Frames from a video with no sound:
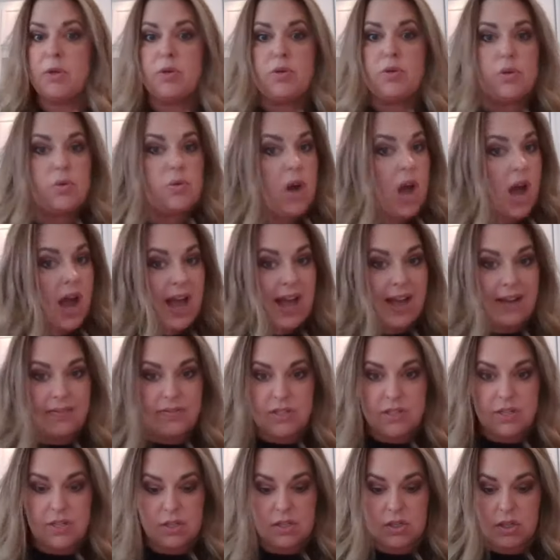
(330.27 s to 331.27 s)
You do not have
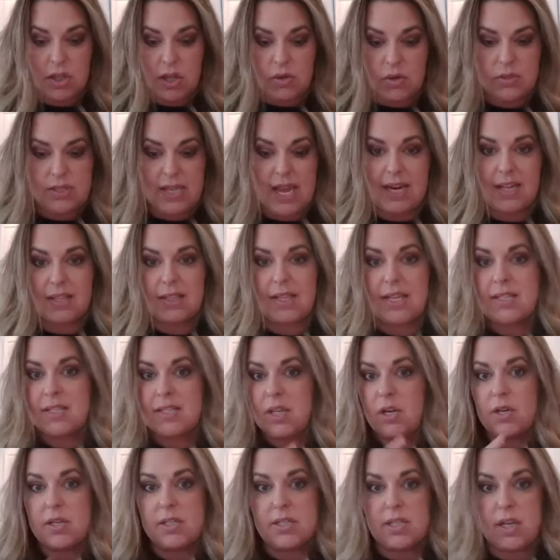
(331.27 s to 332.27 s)
to disclose that unless
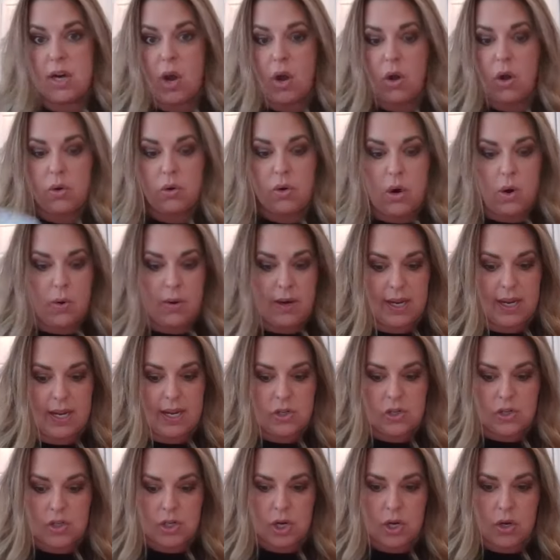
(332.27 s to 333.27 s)
there is an ongoing
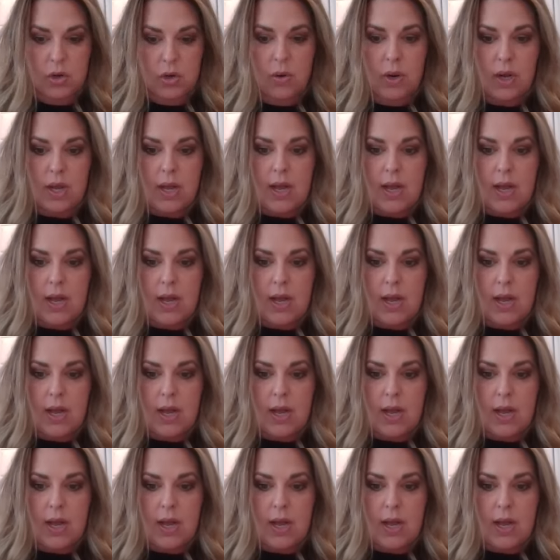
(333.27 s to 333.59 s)
issue.